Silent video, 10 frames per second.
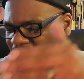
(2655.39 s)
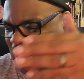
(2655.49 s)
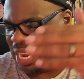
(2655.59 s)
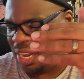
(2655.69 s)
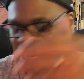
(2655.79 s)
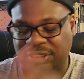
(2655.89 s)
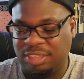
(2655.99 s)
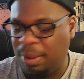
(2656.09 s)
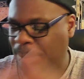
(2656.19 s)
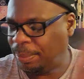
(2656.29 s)
and
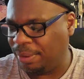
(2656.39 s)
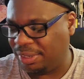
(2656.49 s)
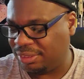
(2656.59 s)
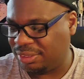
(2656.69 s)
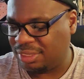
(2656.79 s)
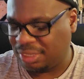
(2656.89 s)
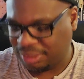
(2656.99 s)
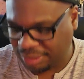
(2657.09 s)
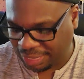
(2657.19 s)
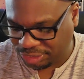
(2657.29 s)
Temperance,
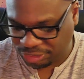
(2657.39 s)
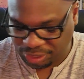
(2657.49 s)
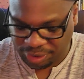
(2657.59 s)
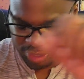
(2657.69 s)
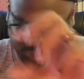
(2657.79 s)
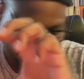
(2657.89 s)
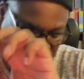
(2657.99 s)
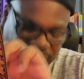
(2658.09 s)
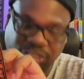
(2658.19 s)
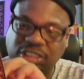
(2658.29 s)
Sagittarius
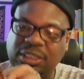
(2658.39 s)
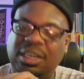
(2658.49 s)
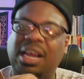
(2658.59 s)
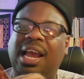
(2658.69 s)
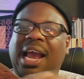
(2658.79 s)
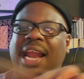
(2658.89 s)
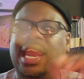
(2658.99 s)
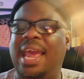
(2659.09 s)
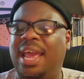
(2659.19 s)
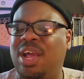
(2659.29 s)
energy,
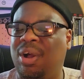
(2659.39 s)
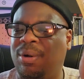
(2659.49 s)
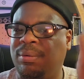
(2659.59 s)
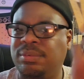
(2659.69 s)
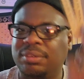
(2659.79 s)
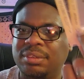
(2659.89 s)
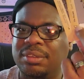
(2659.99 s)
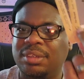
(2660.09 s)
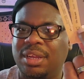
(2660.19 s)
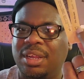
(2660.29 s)
and now
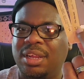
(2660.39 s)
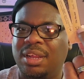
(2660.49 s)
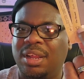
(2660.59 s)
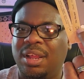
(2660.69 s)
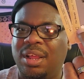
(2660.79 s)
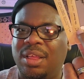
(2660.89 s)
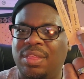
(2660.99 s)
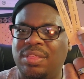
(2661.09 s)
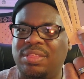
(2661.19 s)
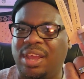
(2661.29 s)

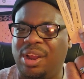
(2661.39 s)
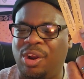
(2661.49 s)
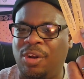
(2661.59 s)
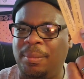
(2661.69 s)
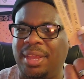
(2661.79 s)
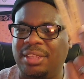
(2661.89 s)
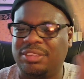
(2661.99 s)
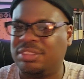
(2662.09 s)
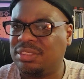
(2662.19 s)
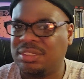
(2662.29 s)
the
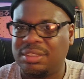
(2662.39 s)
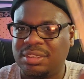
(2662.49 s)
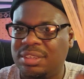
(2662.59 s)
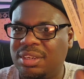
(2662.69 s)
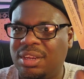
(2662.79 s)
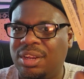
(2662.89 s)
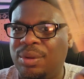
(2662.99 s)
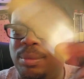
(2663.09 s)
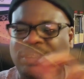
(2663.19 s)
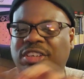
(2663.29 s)
Hermit,
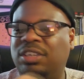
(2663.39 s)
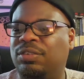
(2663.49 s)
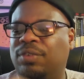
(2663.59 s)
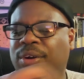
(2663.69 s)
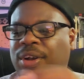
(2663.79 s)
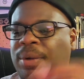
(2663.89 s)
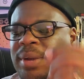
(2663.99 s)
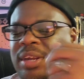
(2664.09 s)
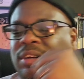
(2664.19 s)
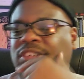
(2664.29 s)
which is Virgo
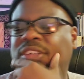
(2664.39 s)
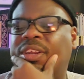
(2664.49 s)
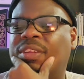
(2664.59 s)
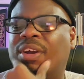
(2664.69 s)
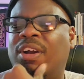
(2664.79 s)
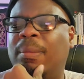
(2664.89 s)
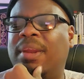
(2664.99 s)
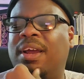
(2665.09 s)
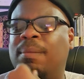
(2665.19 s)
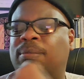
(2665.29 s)
energy. The
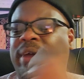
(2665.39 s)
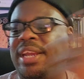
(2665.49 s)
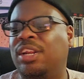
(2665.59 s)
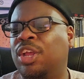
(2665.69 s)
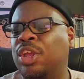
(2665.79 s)
Hermit upright,